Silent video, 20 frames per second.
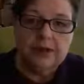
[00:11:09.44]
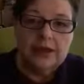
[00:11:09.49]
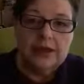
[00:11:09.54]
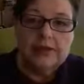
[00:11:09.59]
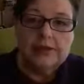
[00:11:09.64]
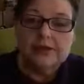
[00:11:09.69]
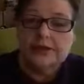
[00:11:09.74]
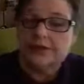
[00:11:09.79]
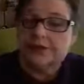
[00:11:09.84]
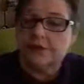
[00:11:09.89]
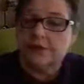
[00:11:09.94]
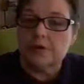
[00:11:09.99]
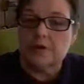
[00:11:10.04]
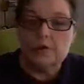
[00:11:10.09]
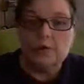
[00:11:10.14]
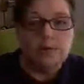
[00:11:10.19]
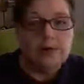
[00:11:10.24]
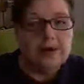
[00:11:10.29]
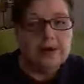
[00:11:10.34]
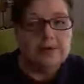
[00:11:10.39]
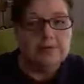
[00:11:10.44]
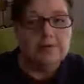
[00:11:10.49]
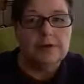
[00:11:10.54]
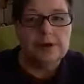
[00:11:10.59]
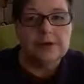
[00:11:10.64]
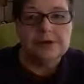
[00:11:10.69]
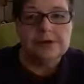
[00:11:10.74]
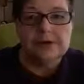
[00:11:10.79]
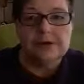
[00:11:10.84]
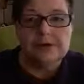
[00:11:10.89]
These are great
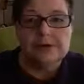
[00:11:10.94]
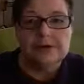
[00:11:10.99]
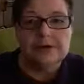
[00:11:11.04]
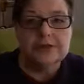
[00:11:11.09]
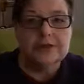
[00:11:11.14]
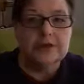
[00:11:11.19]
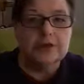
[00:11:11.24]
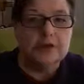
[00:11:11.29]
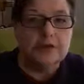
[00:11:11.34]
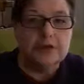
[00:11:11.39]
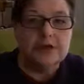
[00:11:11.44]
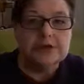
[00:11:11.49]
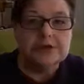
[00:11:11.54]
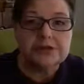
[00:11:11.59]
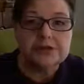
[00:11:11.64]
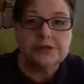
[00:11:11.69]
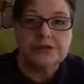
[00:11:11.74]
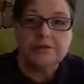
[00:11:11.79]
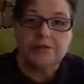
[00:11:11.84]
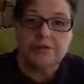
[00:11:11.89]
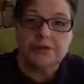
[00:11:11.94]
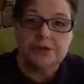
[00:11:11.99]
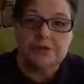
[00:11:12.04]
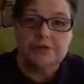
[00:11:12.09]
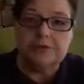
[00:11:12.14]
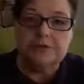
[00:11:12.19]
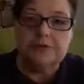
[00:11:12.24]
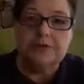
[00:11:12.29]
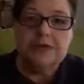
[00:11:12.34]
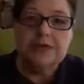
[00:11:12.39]
questions, and they're questions for
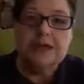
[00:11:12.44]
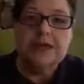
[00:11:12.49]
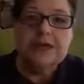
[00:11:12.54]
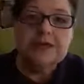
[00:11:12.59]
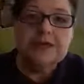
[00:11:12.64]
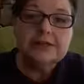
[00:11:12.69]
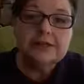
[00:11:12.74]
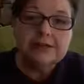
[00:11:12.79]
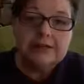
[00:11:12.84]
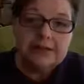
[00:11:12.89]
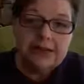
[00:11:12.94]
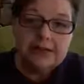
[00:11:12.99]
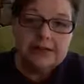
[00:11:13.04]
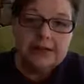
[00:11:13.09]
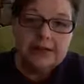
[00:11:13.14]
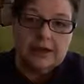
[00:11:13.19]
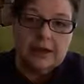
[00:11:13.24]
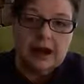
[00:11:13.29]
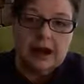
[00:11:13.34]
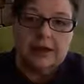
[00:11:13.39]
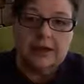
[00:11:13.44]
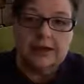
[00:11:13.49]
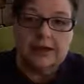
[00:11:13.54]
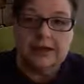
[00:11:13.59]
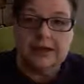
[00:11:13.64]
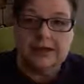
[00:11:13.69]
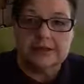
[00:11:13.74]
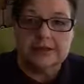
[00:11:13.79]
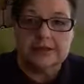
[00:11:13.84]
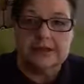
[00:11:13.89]
you to take to God and
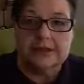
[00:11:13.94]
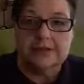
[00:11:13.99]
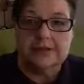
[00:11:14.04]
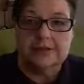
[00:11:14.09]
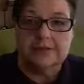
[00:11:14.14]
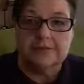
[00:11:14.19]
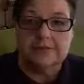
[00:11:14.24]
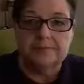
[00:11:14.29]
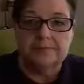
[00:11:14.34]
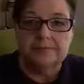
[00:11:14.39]
ask Him.